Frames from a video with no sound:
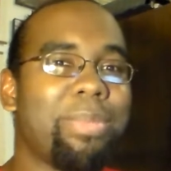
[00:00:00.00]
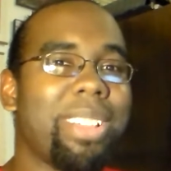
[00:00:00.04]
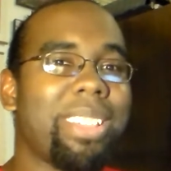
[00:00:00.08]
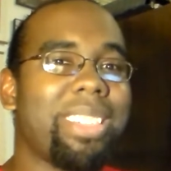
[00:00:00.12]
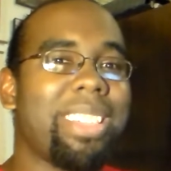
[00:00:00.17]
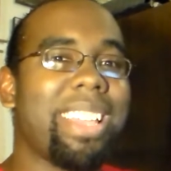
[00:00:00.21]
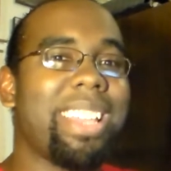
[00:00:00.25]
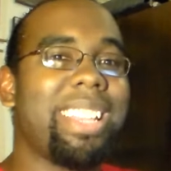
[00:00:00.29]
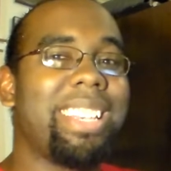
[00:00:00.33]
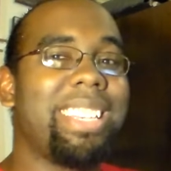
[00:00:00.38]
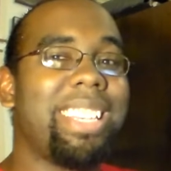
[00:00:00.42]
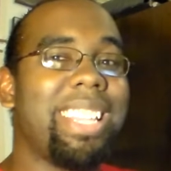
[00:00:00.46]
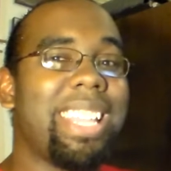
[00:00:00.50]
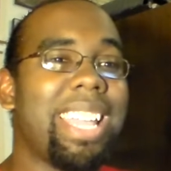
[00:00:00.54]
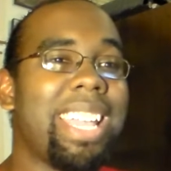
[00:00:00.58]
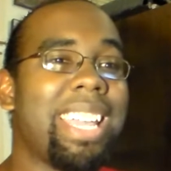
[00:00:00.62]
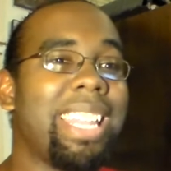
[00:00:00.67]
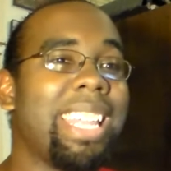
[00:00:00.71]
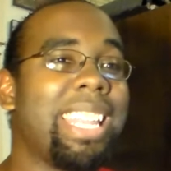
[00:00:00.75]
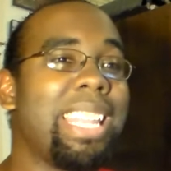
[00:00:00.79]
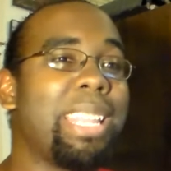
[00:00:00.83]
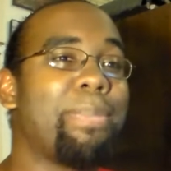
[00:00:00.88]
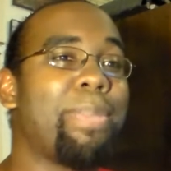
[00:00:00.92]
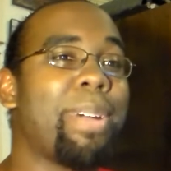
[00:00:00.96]
Does he
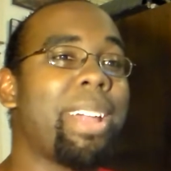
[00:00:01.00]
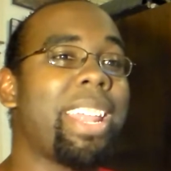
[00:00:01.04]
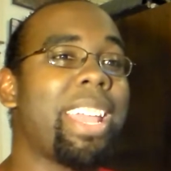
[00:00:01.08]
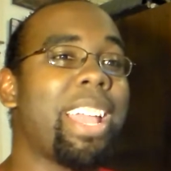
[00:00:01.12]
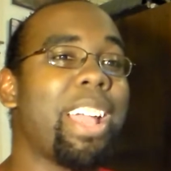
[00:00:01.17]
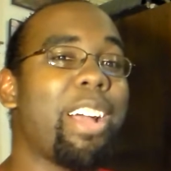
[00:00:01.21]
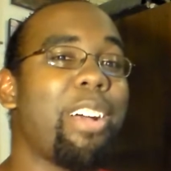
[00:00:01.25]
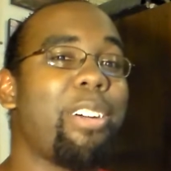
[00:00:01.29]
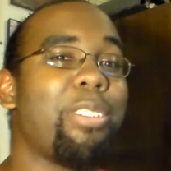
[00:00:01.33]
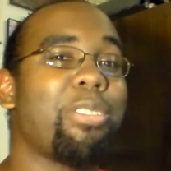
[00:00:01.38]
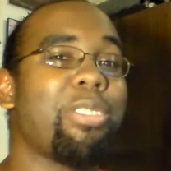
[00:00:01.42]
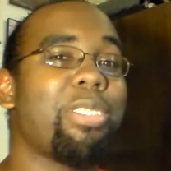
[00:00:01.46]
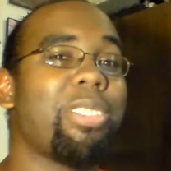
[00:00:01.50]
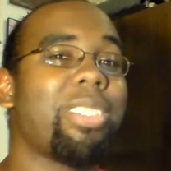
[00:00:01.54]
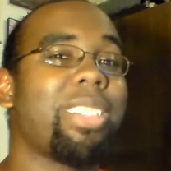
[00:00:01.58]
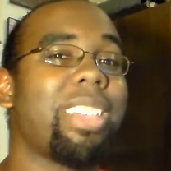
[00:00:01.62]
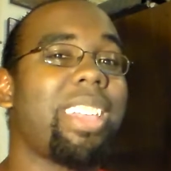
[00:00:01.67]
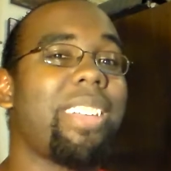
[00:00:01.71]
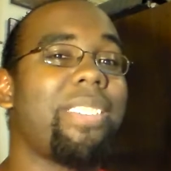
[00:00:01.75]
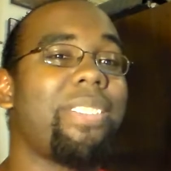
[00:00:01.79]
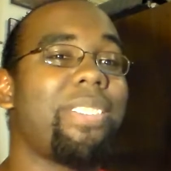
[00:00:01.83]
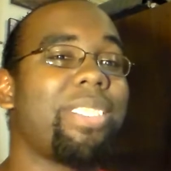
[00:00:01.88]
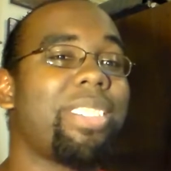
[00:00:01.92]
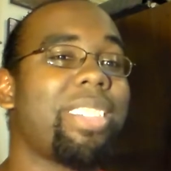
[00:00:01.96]
need anybody else
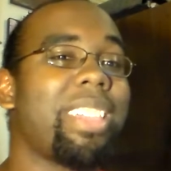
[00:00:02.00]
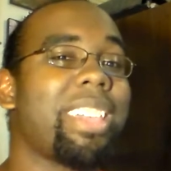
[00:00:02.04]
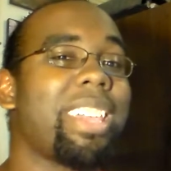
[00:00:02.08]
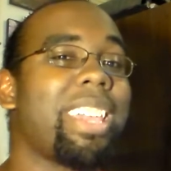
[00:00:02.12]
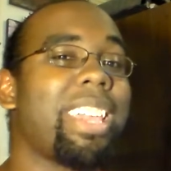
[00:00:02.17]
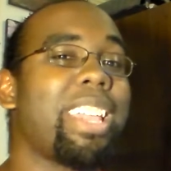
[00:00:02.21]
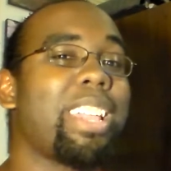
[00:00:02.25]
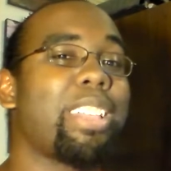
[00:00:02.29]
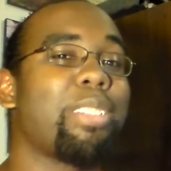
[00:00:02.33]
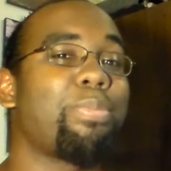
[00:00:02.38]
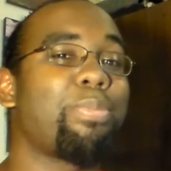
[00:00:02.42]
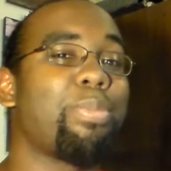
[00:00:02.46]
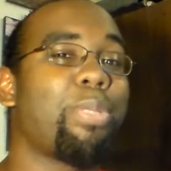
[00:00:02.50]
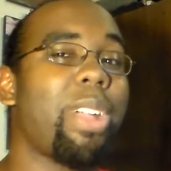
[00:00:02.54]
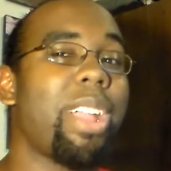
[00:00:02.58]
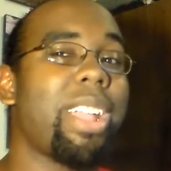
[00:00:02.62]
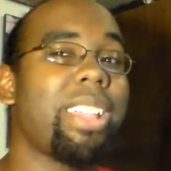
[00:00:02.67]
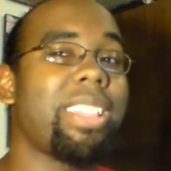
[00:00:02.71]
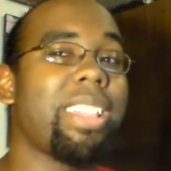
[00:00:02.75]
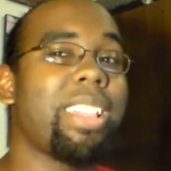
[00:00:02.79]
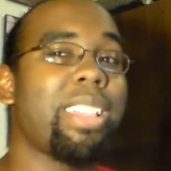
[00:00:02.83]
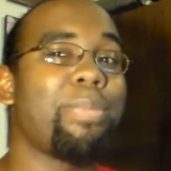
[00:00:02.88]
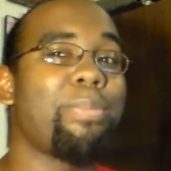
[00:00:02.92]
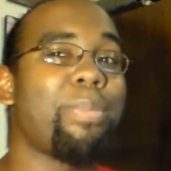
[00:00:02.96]
singing his
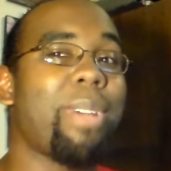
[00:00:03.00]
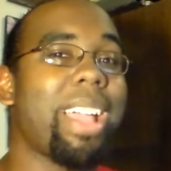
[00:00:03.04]
praises?